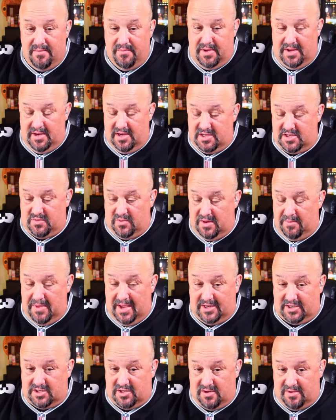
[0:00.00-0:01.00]
but you just want to
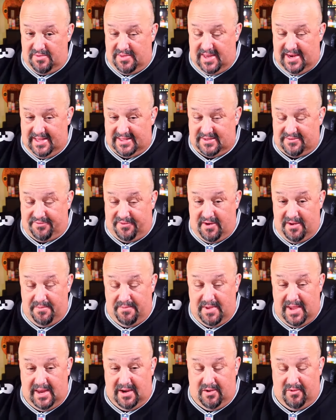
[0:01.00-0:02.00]
make sure that it's
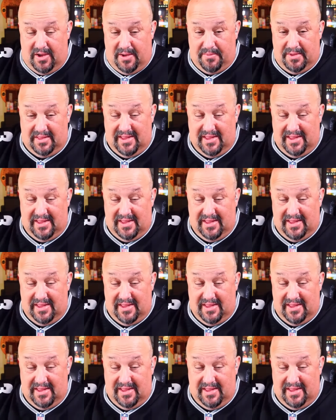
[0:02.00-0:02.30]
from NOM